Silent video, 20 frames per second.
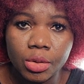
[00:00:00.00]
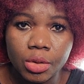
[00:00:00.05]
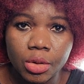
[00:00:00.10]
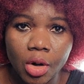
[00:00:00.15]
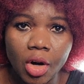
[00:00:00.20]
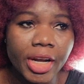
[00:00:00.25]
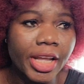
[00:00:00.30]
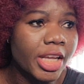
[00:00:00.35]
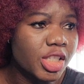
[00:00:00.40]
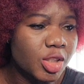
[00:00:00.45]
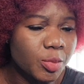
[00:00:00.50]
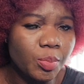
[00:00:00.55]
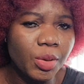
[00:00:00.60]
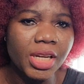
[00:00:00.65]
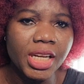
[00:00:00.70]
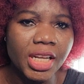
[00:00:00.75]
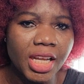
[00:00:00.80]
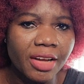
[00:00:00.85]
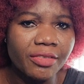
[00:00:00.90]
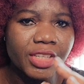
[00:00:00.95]
Okay,
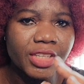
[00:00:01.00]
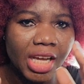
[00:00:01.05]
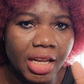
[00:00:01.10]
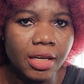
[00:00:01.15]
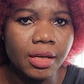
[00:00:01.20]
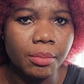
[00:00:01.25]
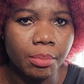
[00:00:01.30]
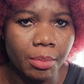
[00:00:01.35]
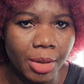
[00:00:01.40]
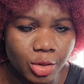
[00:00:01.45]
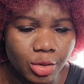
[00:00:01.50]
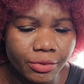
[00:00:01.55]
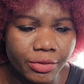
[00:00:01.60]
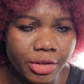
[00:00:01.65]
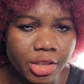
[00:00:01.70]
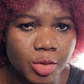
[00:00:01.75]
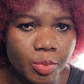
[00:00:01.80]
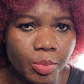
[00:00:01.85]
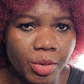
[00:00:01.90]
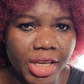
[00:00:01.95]
explaining, I've done much of
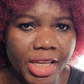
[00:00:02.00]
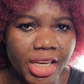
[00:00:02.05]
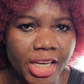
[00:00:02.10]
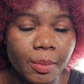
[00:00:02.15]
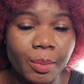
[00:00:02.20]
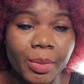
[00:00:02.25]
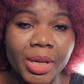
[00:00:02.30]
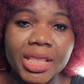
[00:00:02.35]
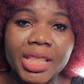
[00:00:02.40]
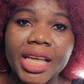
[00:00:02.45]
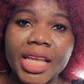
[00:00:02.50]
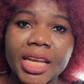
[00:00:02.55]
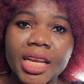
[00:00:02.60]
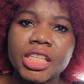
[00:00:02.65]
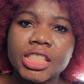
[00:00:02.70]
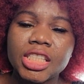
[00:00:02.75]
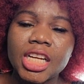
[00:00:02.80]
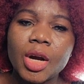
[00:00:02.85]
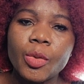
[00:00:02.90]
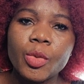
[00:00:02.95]
explaining, but then
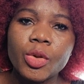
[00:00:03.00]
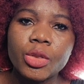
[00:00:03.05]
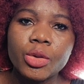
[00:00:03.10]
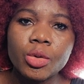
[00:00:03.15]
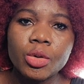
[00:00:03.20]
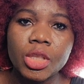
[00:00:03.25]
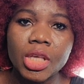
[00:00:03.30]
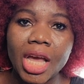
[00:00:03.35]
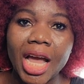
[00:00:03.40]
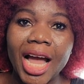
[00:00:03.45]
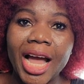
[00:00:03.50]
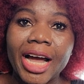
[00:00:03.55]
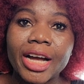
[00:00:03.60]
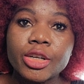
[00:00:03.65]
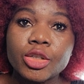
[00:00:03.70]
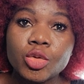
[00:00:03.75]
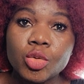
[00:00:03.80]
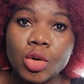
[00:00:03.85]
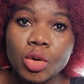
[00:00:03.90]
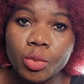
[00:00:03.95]
share with you the
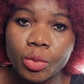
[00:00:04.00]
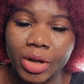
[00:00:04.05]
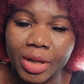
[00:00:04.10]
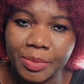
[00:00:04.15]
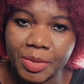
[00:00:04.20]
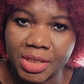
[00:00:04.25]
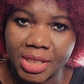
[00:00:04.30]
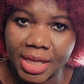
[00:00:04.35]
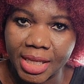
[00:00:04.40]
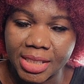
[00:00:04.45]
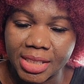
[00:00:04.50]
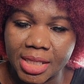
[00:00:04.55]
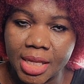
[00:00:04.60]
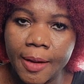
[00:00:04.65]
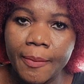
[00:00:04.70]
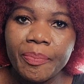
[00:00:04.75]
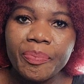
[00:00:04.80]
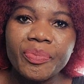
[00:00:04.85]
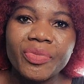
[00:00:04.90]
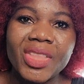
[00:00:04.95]
actual websites
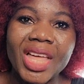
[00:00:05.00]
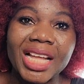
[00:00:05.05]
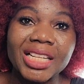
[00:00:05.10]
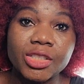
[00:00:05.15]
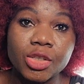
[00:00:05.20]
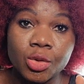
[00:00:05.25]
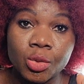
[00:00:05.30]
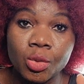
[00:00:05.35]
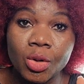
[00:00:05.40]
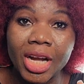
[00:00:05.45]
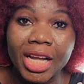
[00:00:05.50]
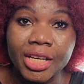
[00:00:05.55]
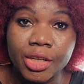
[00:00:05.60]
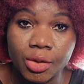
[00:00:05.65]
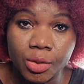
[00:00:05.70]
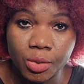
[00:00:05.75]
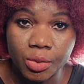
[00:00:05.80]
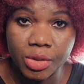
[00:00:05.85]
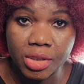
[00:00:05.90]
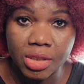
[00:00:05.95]
that you can
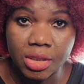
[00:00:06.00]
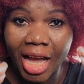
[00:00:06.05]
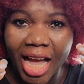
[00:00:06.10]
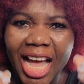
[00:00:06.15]
use,